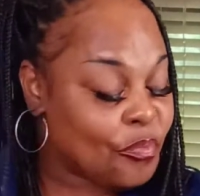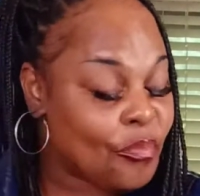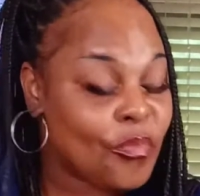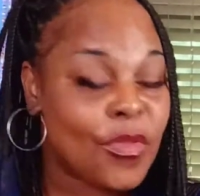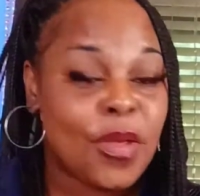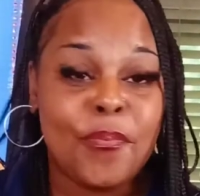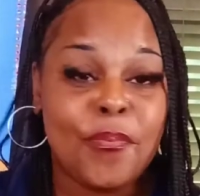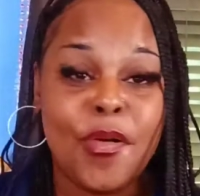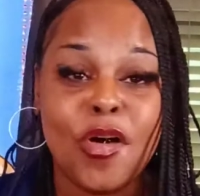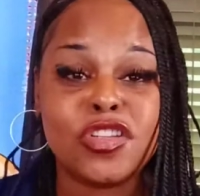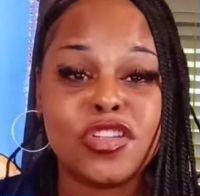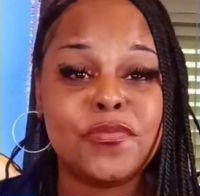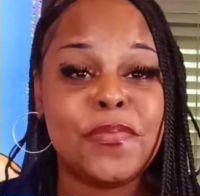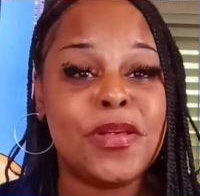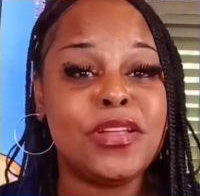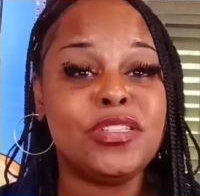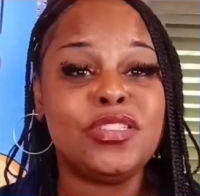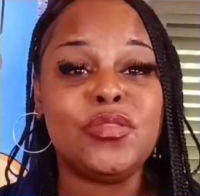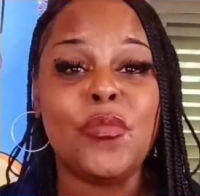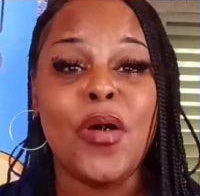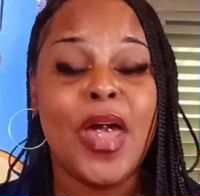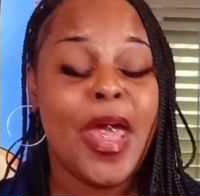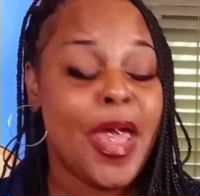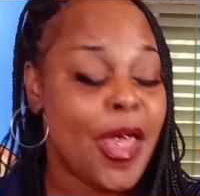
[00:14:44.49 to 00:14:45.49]
Supposed to be
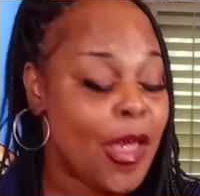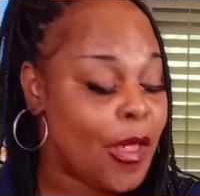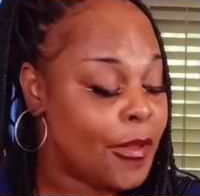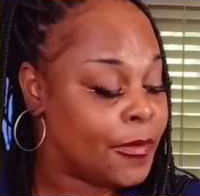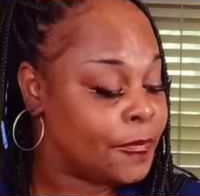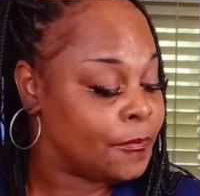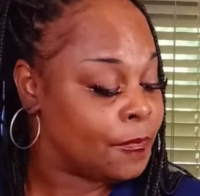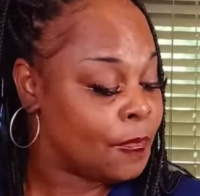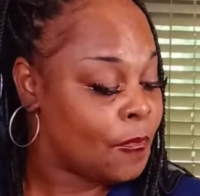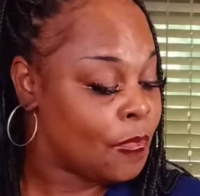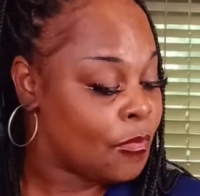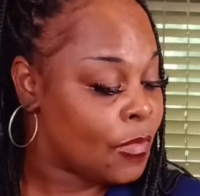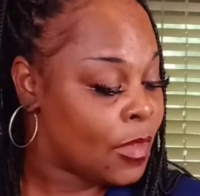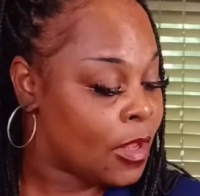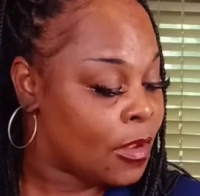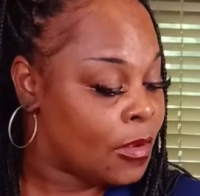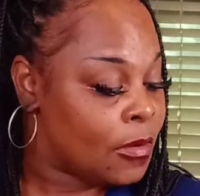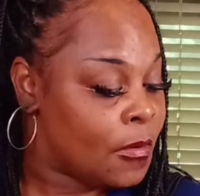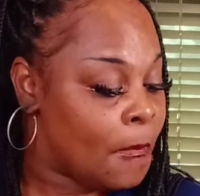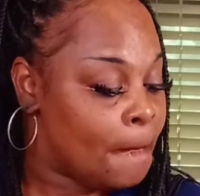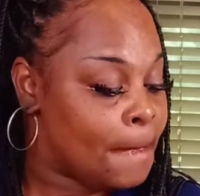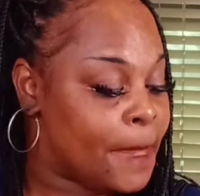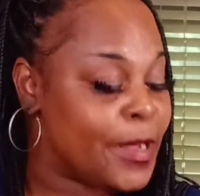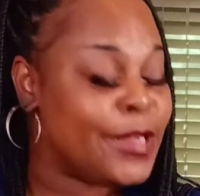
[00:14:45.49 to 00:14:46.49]
twelve.
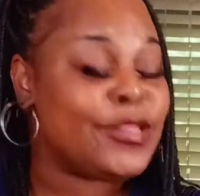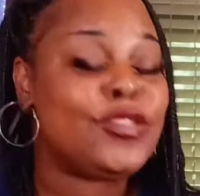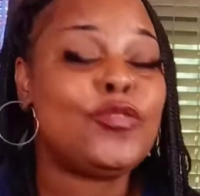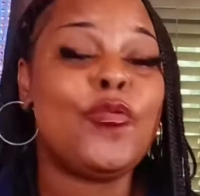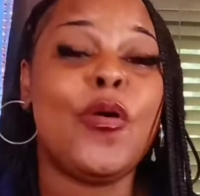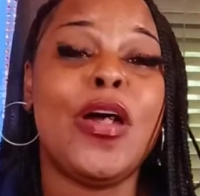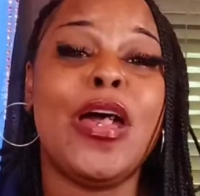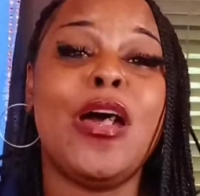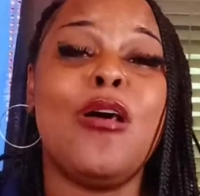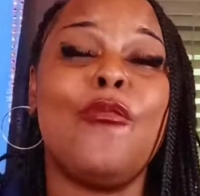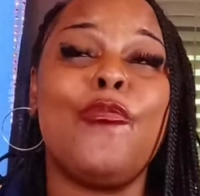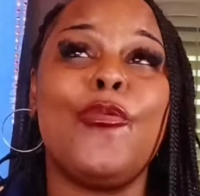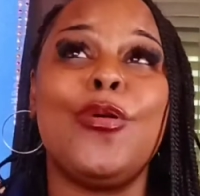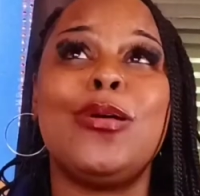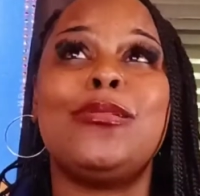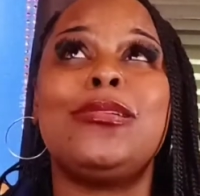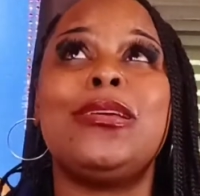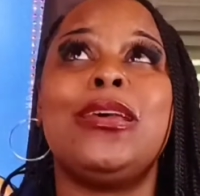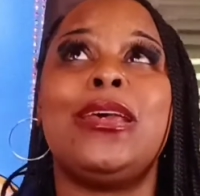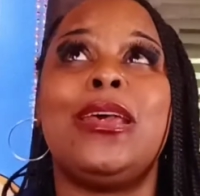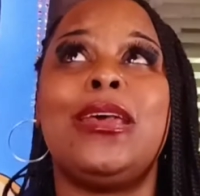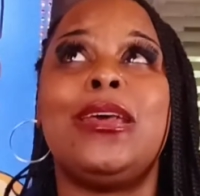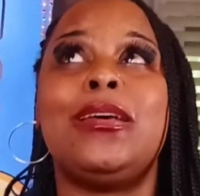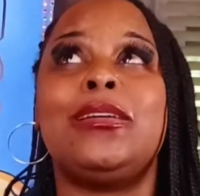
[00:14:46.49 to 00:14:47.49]
But twelve really
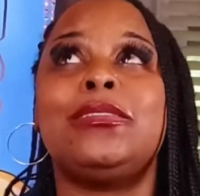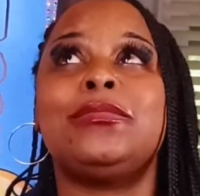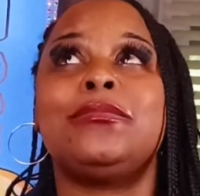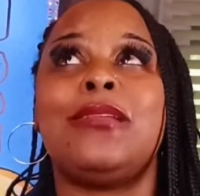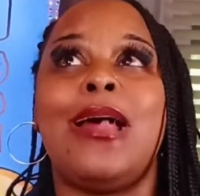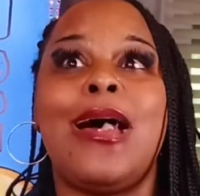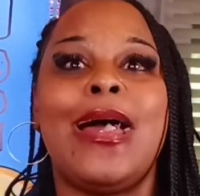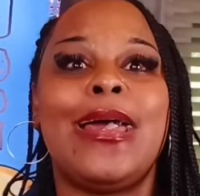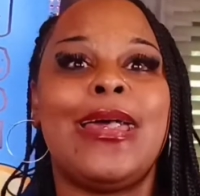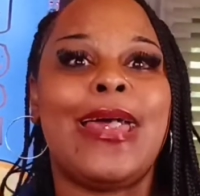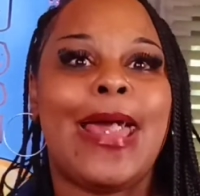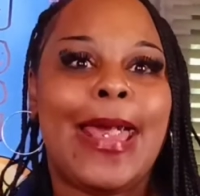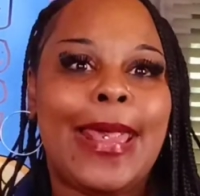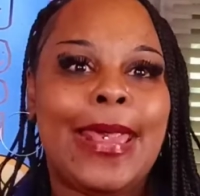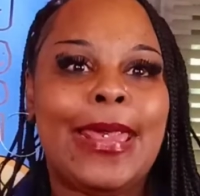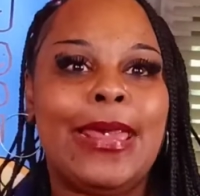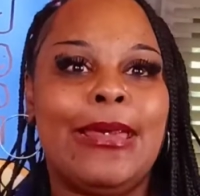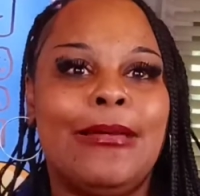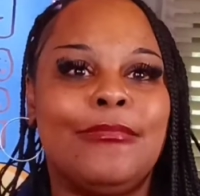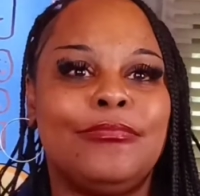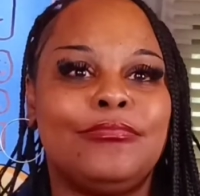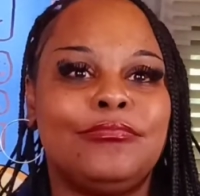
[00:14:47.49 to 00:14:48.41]
is like eight.